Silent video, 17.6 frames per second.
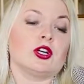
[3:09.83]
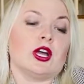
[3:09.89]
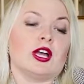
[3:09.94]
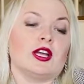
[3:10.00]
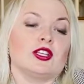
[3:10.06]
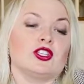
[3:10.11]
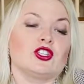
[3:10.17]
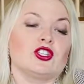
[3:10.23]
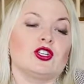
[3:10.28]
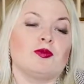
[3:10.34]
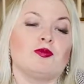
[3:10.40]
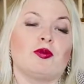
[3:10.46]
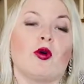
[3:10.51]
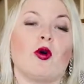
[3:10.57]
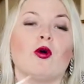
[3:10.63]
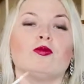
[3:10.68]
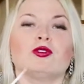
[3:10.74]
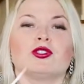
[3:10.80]
and cheap
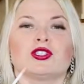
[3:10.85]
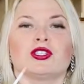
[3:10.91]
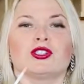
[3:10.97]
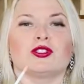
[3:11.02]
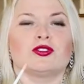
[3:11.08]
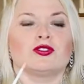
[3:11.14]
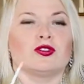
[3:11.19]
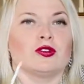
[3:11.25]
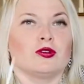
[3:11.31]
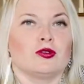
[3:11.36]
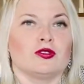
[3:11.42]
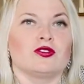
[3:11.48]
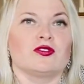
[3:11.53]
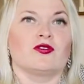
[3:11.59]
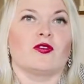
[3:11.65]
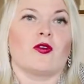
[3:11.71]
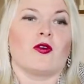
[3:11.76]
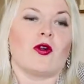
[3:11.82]
option to use
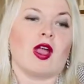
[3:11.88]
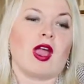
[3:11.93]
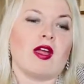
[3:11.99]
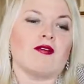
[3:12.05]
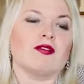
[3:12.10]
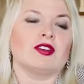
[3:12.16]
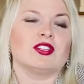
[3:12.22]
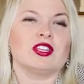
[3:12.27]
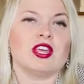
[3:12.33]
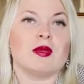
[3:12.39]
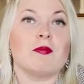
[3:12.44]
for everyday